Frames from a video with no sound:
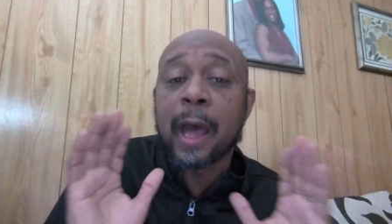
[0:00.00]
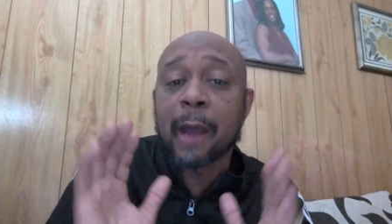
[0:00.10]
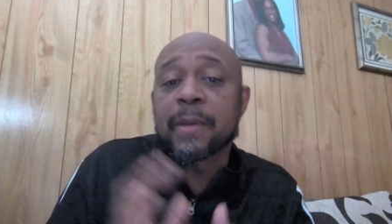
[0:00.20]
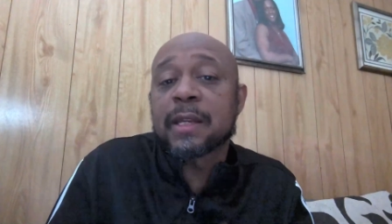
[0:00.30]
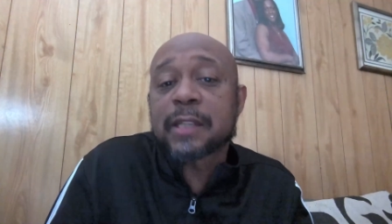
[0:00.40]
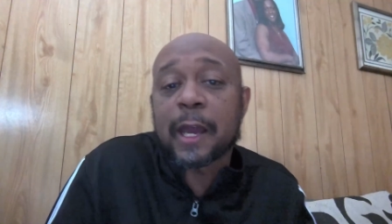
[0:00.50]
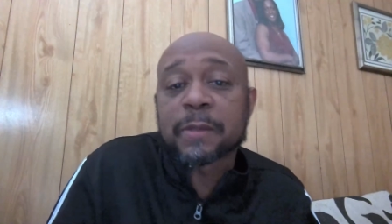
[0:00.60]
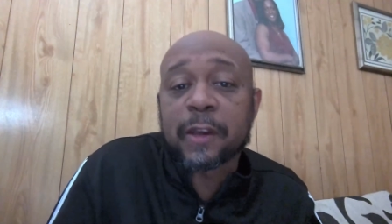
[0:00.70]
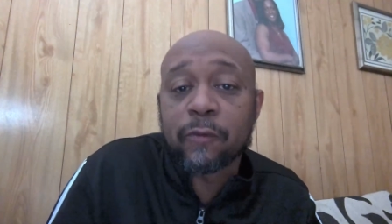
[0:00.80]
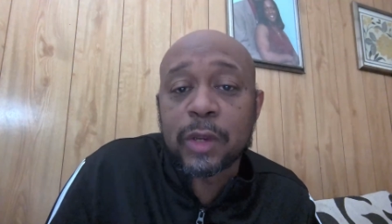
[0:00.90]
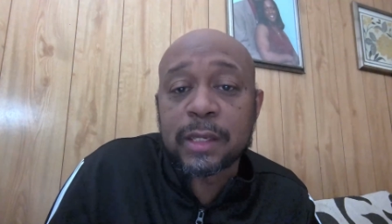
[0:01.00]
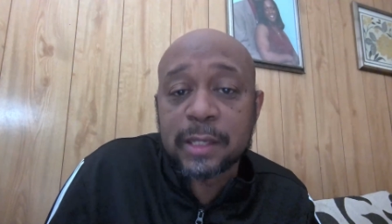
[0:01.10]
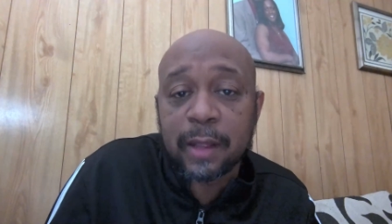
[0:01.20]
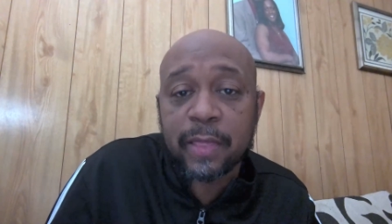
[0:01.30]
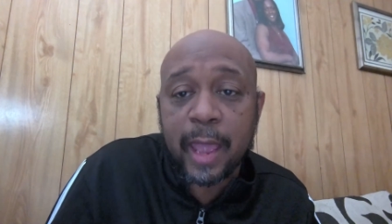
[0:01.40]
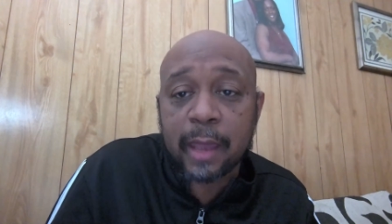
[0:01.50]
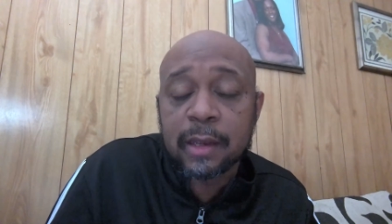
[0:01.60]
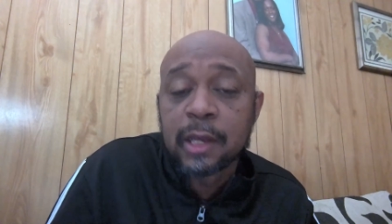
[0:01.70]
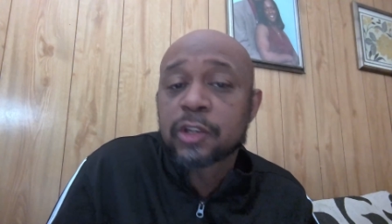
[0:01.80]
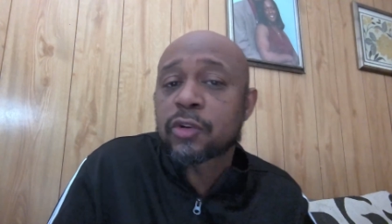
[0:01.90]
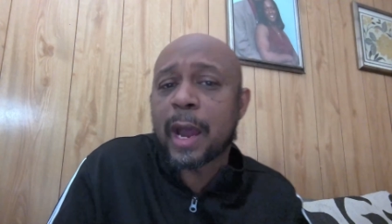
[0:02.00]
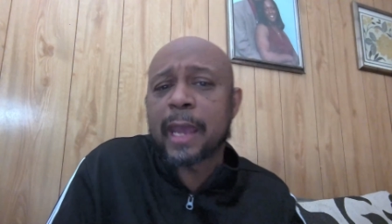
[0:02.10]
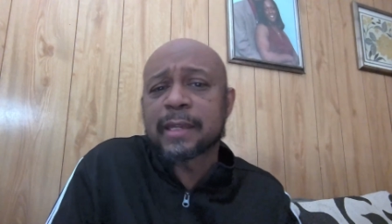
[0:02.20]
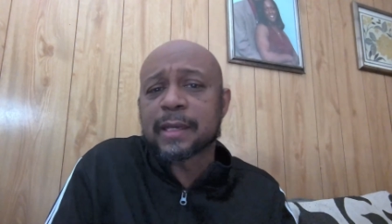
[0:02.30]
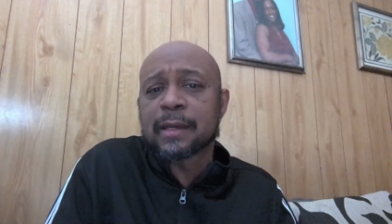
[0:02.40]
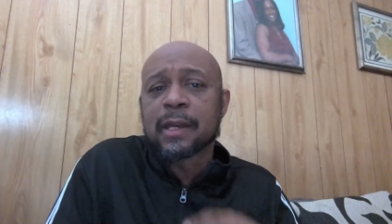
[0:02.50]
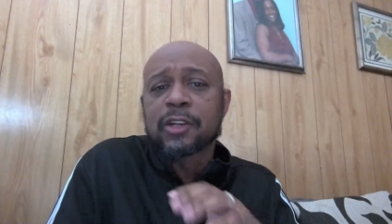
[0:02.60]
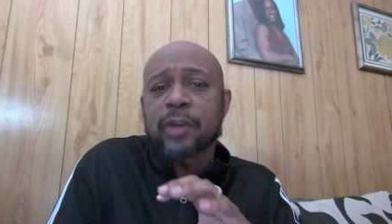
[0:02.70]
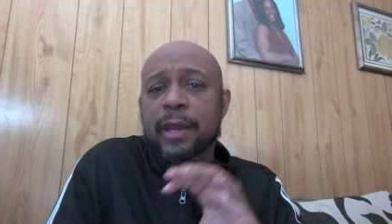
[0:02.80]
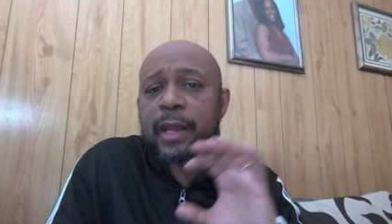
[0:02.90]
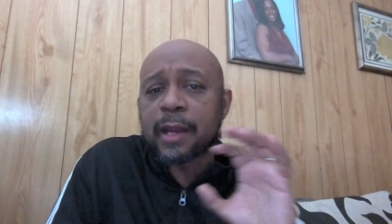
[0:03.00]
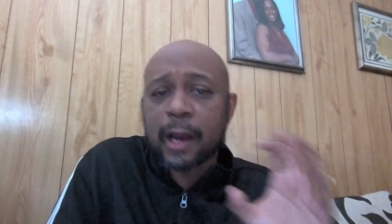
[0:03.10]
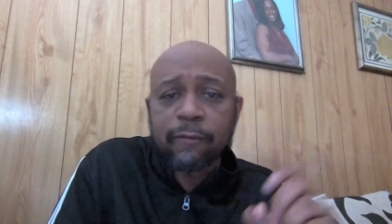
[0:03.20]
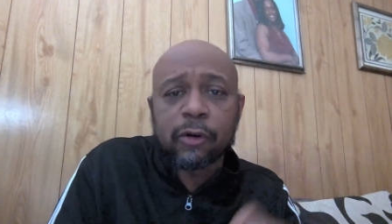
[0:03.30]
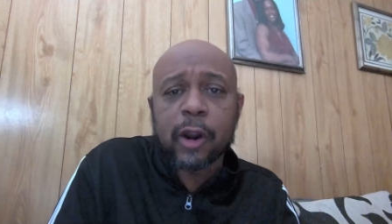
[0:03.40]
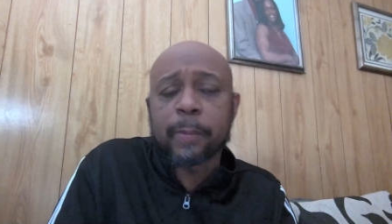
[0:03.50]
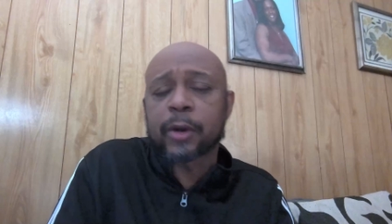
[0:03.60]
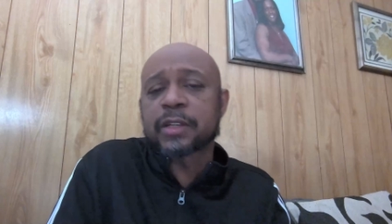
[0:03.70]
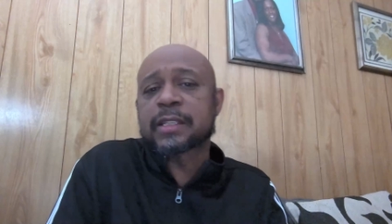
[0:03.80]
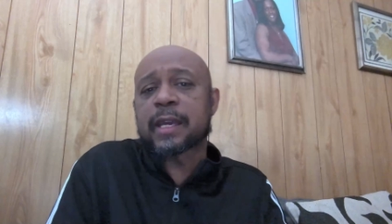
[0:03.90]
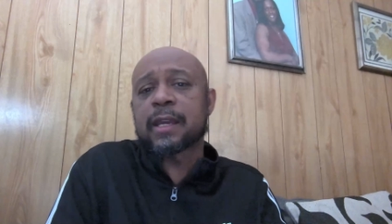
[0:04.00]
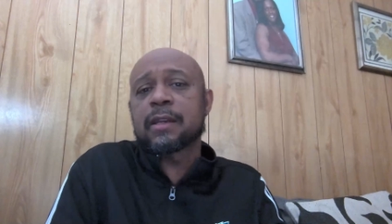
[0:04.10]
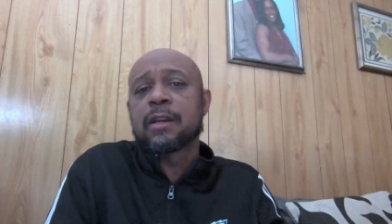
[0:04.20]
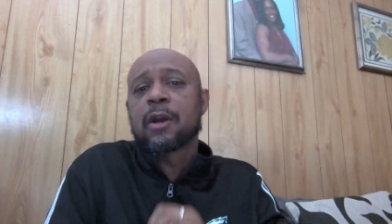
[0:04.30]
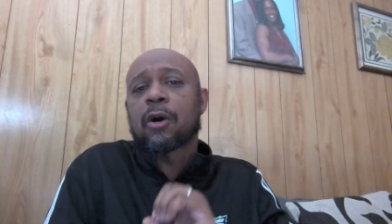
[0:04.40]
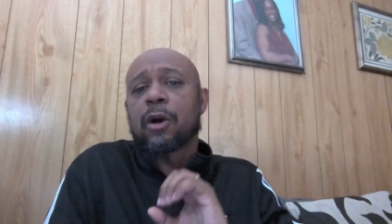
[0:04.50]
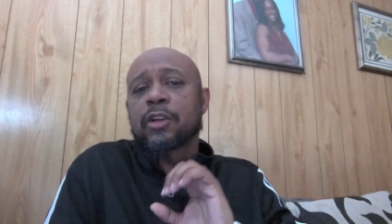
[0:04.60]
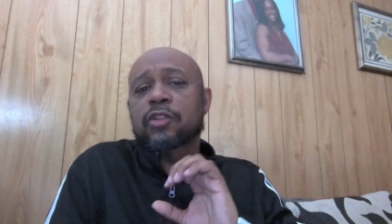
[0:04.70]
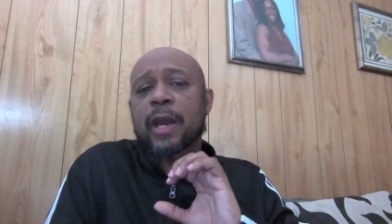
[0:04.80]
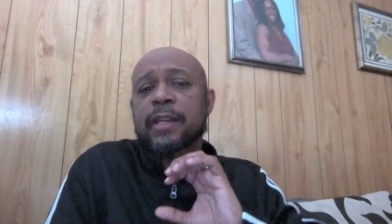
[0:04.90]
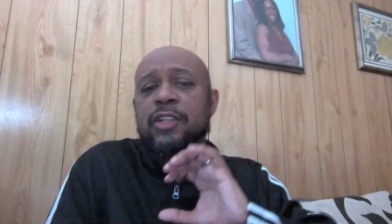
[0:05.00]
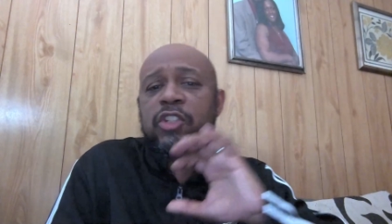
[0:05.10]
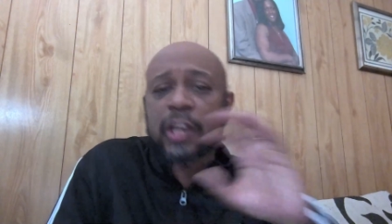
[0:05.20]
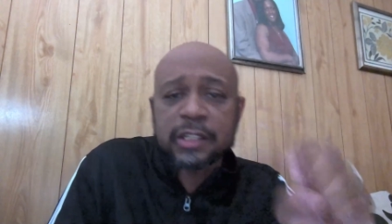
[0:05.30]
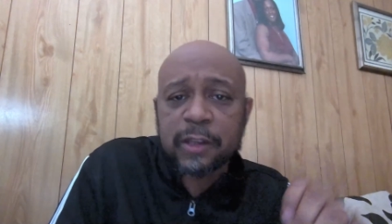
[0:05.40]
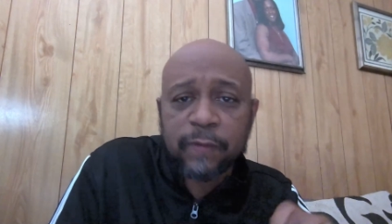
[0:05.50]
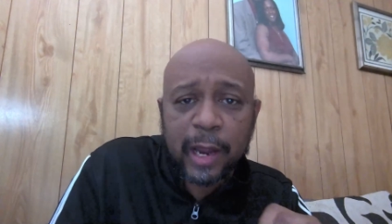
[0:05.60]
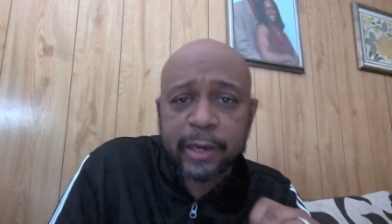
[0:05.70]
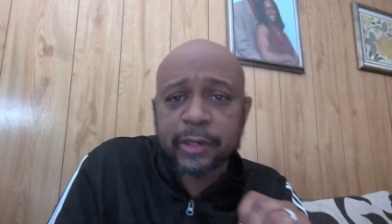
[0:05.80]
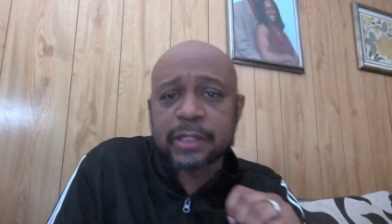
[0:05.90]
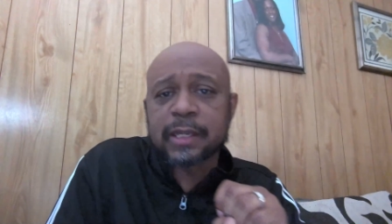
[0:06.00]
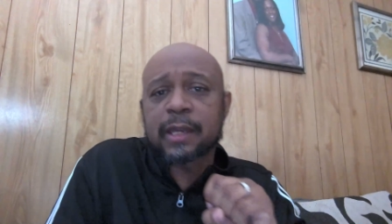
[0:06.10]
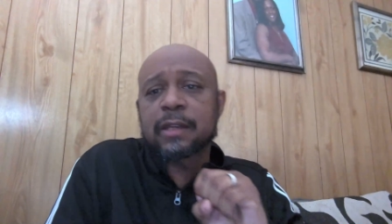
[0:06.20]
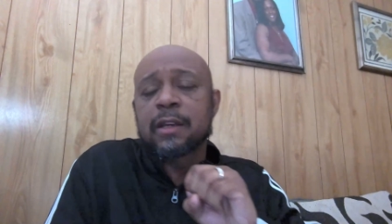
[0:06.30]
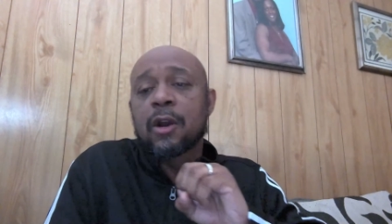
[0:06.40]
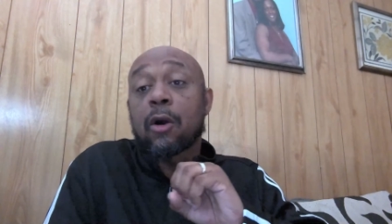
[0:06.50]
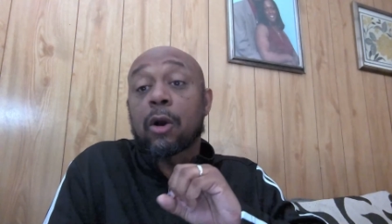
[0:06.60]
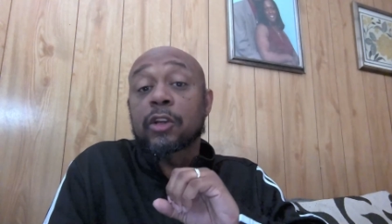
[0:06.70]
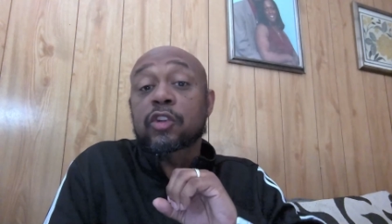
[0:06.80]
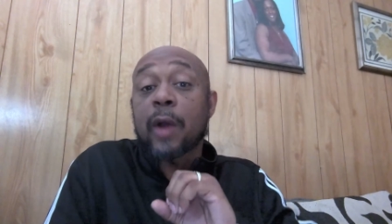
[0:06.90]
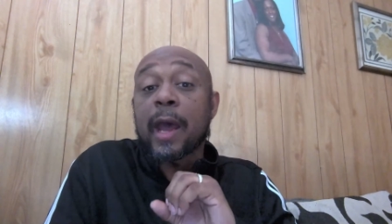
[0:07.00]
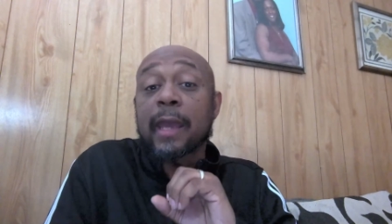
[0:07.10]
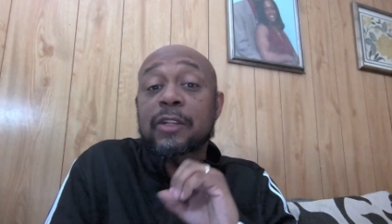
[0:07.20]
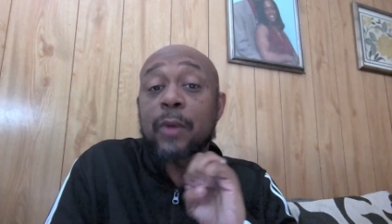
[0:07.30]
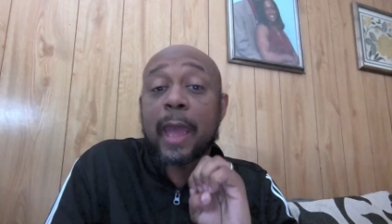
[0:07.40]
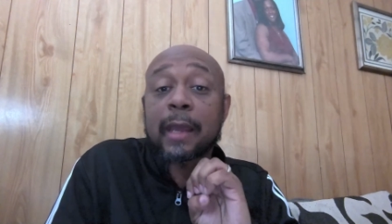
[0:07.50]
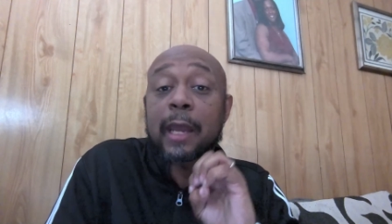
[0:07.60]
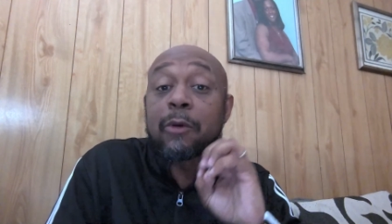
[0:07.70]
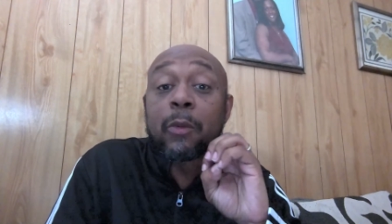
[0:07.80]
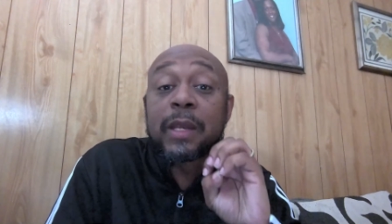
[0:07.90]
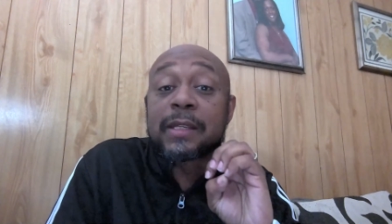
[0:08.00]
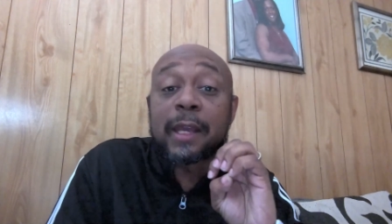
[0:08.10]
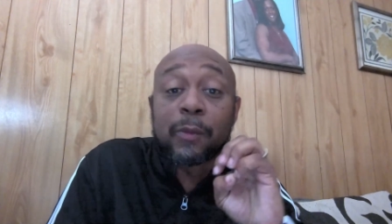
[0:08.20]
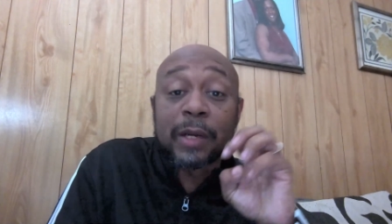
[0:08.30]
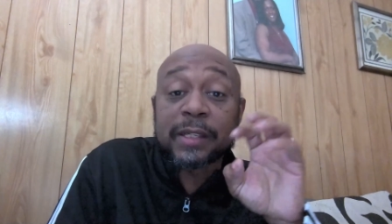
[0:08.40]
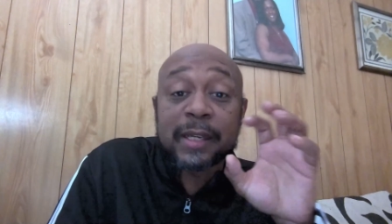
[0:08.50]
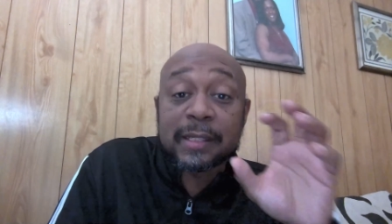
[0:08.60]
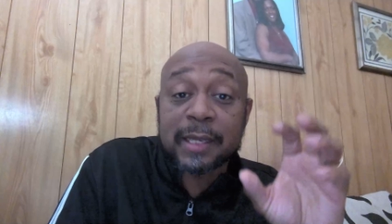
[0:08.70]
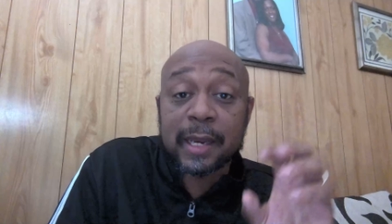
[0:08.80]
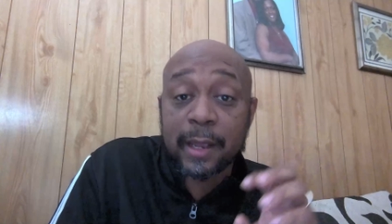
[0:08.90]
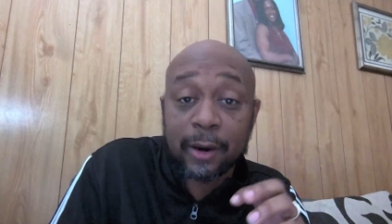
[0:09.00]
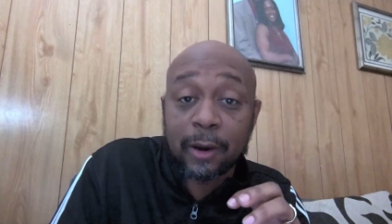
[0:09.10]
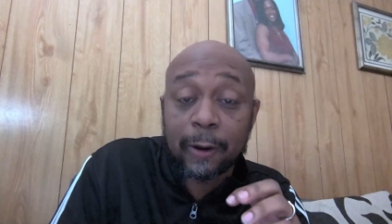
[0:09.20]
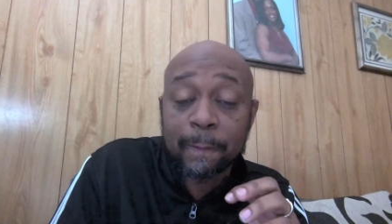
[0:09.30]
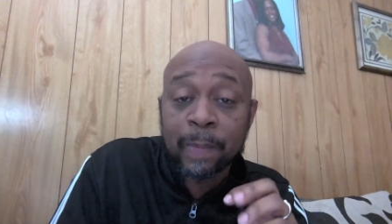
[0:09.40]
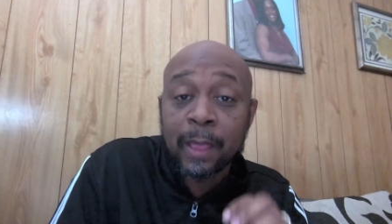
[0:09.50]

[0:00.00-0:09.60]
How many times have we done that? Tried to try to cover up our sin or tried to justify our sin or tried to act like what we did wasn't a sin at all.